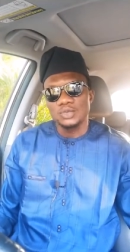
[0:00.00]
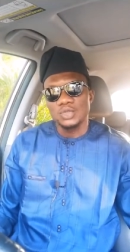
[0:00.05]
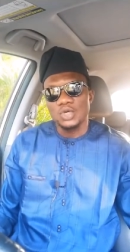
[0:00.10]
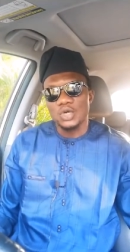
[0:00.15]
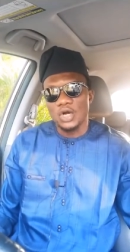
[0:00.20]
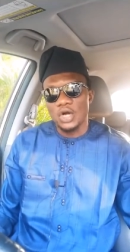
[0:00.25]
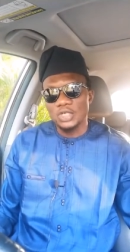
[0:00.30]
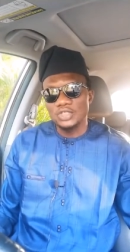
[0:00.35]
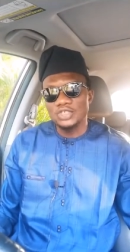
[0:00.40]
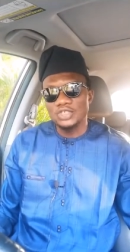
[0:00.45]

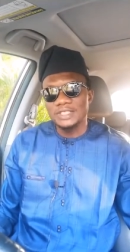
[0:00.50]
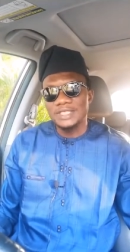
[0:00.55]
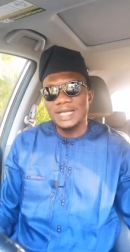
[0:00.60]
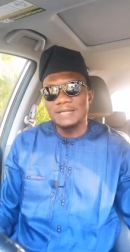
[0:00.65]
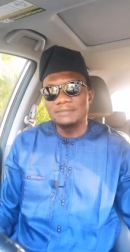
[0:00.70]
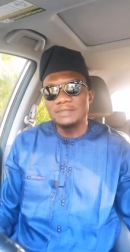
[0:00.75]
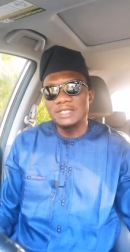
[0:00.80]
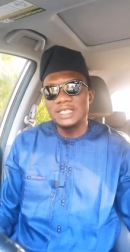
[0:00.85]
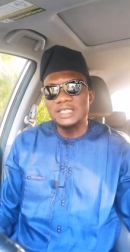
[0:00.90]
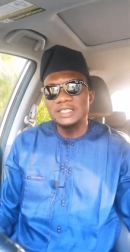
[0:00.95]

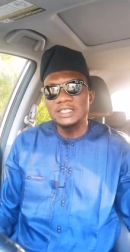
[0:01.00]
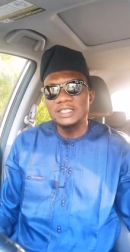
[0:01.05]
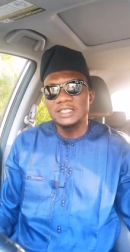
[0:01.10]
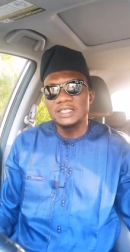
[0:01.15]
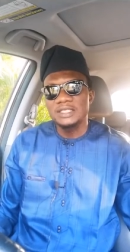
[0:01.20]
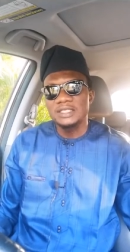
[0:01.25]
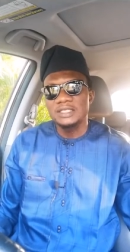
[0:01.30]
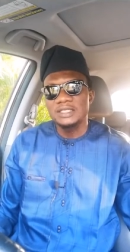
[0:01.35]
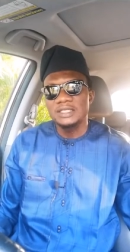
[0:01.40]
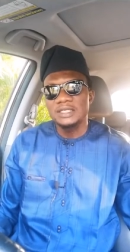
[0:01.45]
Kojoda
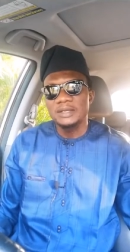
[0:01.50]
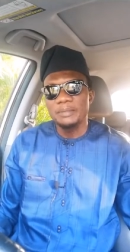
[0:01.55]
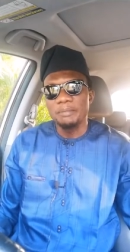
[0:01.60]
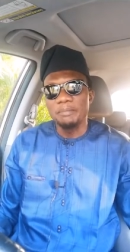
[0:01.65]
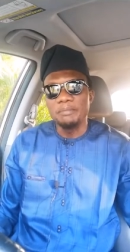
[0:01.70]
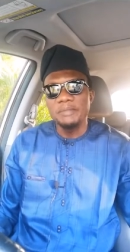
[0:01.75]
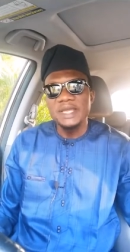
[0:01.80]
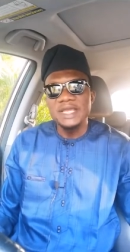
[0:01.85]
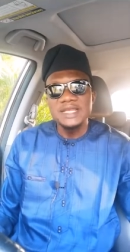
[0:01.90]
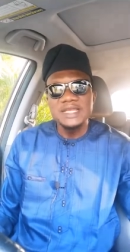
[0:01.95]
means
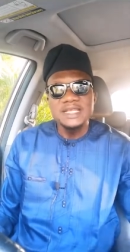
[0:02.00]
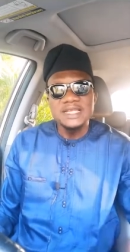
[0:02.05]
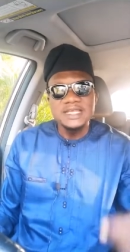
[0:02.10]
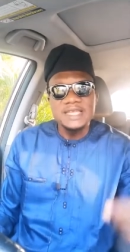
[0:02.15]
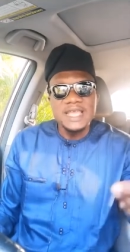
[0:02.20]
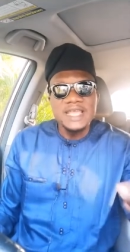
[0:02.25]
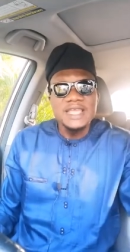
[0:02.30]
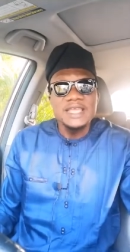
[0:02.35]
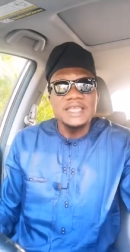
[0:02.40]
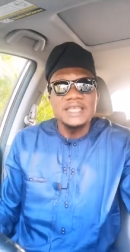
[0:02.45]
may the
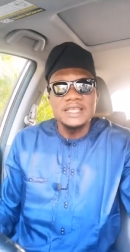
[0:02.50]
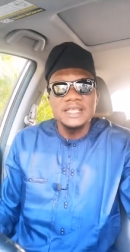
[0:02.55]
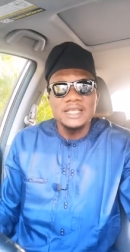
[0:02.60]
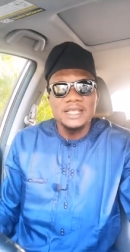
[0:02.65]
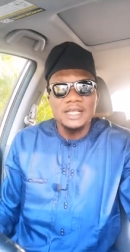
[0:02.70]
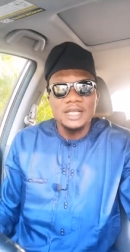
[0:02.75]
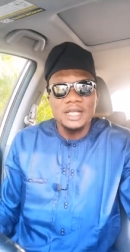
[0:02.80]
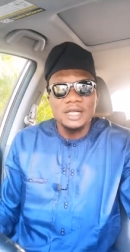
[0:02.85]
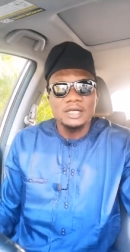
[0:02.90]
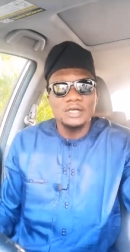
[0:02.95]
day
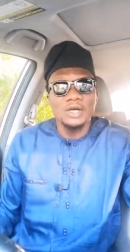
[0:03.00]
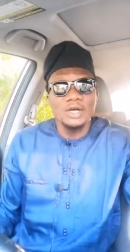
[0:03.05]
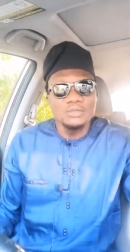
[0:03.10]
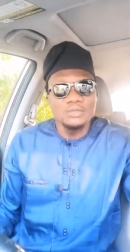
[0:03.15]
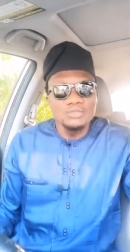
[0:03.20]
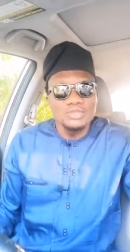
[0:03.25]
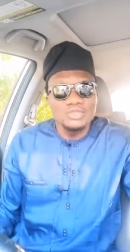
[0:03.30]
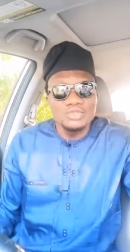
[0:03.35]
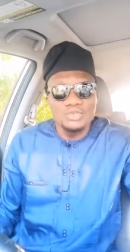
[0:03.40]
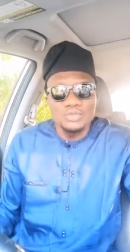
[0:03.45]

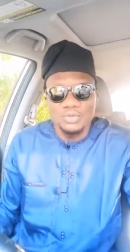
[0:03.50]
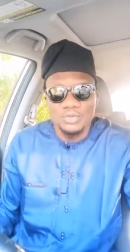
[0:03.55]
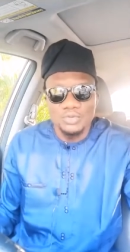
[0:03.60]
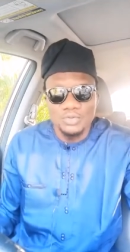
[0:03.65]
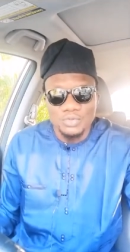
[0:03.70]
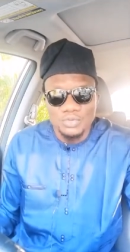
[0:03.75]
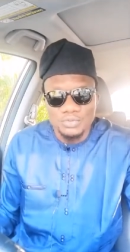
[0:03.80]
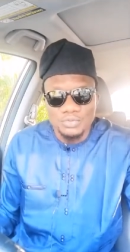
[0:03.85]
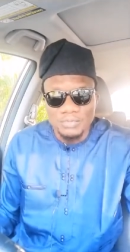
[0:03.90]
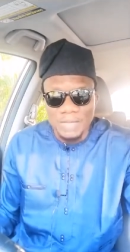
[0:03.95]
come
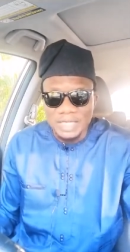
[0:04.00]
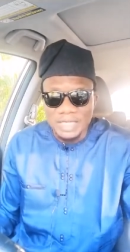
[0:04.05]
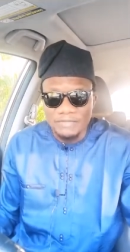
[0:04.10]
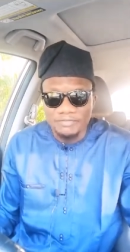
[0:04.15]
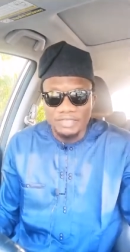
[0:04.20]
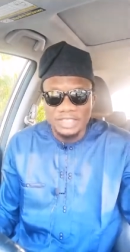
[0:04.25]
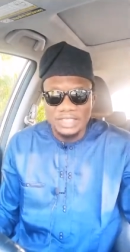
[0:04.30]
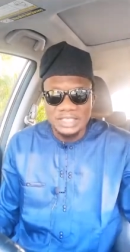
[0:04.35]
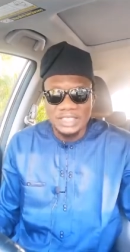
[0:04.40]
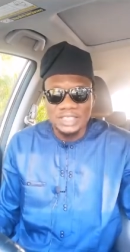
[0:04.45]
to
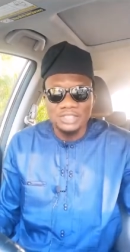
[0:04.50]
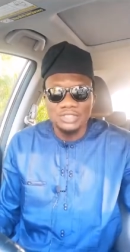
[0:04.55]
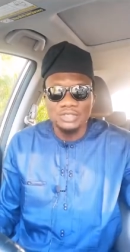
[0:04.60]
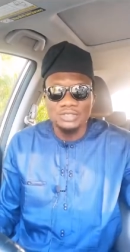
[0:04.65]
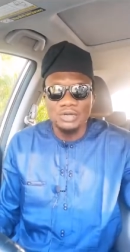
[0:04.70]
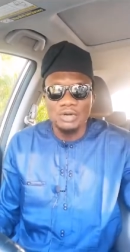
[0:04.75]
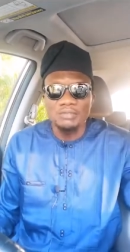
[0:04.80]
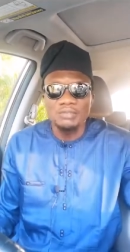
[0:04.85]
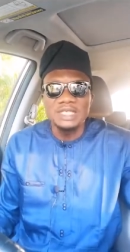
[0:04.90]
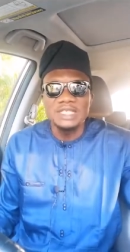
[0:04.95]

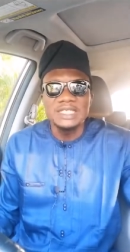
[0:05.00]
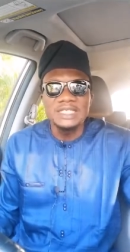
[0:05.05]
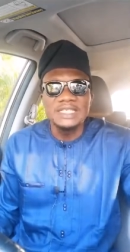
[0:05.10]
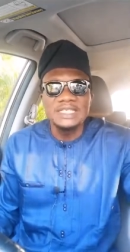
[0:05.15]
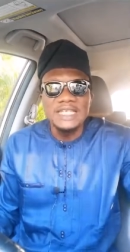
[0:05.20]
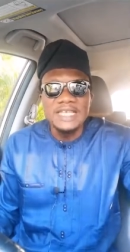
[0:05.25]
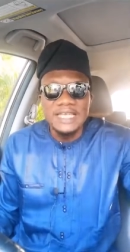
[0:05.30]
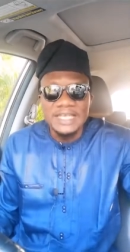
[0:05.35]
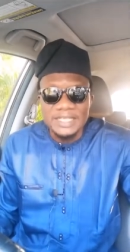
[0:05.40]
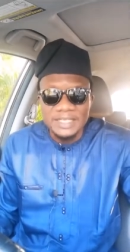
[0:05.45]
manifestation, or may the
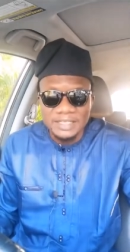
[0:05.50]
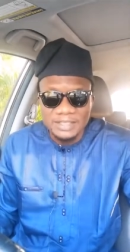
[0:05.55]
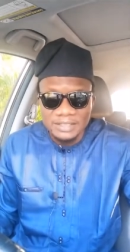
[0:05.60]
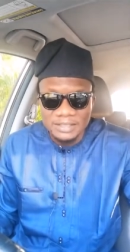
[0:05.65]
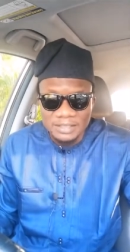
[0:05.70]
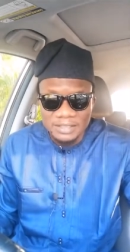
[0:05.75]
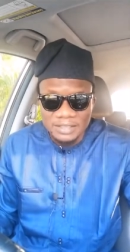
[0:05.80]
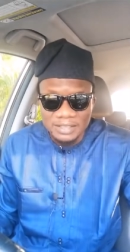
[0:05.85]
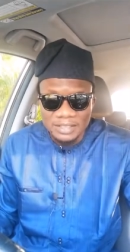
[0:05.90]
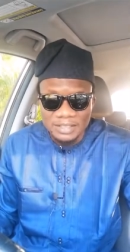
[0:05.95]
day
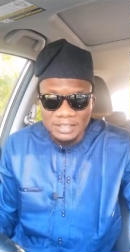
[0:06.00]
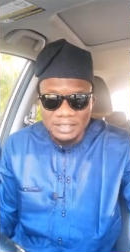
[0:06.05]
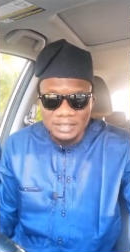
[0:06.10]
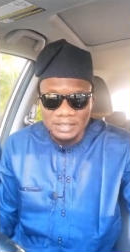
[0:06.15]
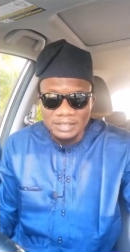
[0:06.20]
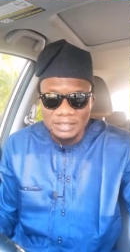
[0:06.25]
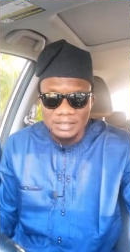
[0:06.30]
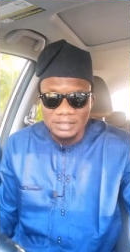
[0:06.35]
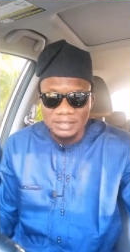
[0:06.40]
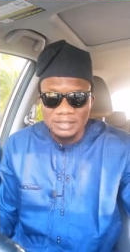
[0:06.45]

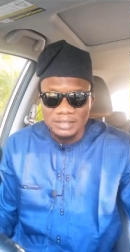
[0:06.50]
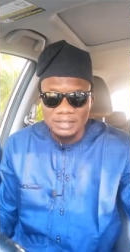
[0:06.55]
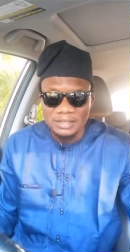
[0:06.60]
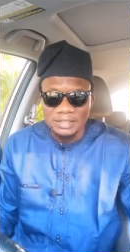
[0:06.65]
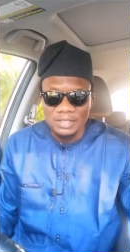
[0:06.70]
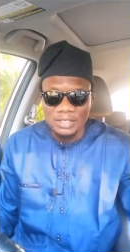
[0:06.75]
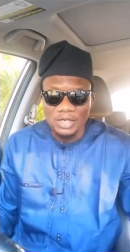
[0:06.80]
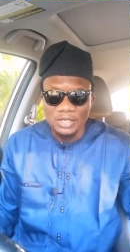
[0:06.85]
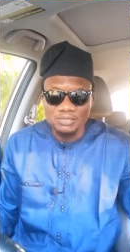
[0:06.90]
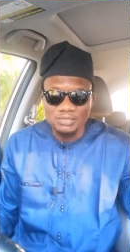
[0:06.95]

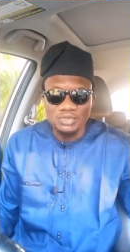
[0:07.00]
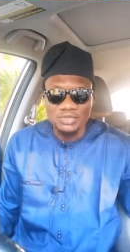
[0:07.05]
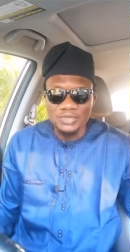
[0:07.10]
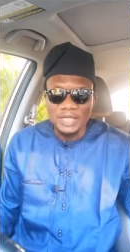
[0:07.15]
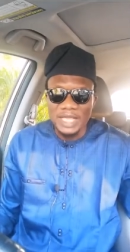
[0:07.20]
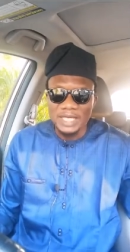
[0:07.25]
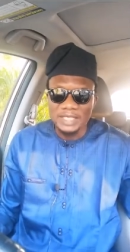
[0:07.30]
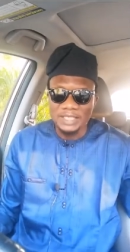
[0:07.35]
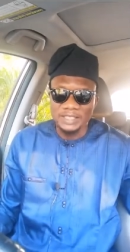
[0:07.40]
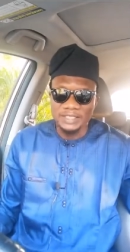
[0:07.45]
come to
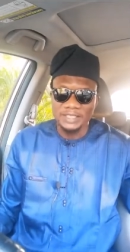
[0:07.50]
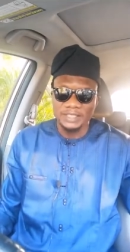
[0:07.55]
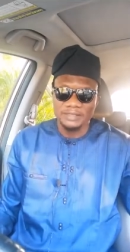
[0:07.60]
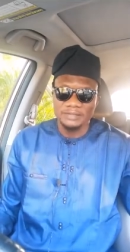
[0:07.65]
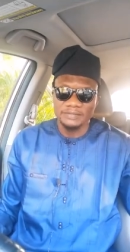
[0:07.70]
reality.